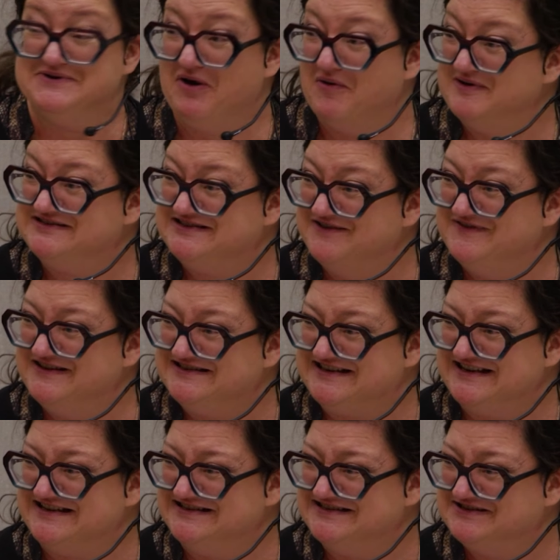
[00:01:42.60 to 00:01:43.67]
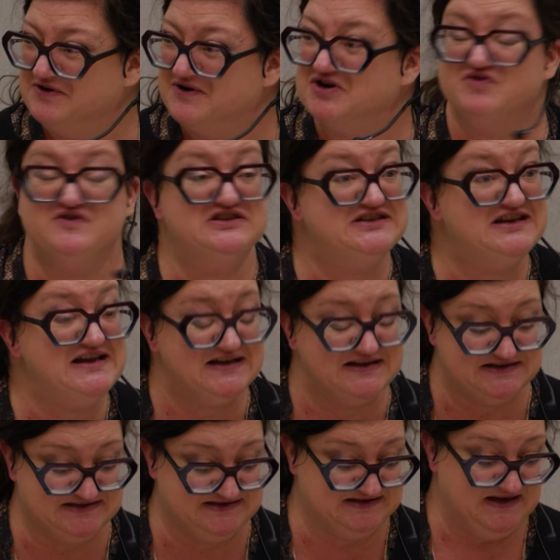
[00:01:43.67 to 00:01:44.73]
normativities or
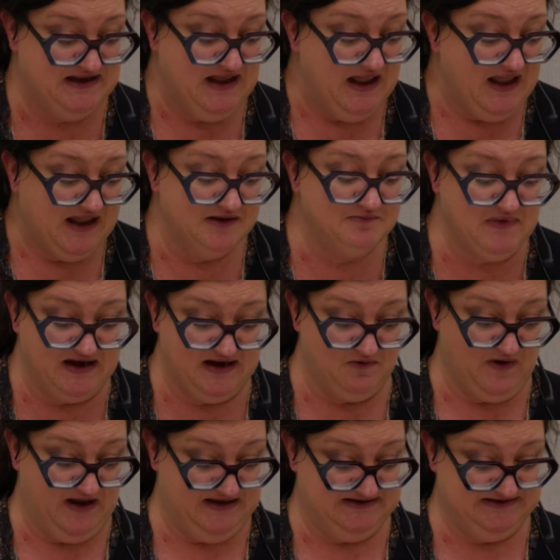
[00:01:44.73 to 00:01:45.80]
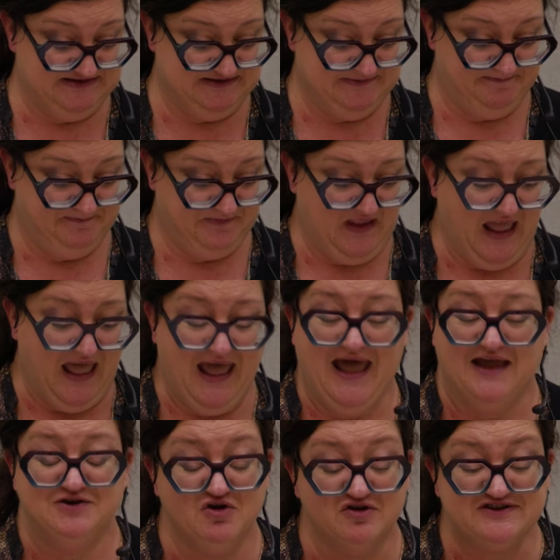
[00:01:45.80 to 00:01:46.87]
critiques in many ways.
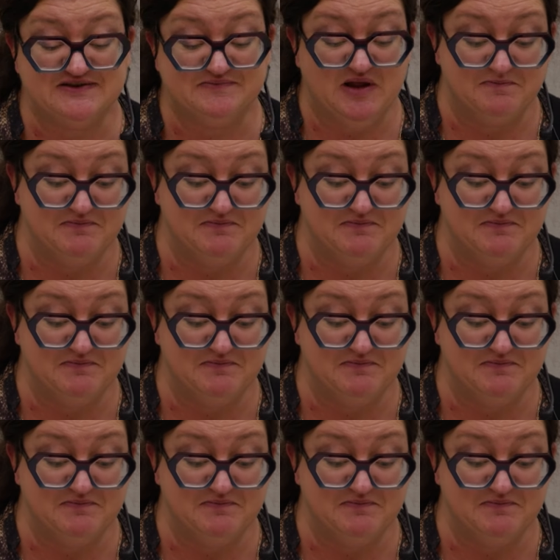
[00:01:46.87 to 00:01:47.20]
Noticeably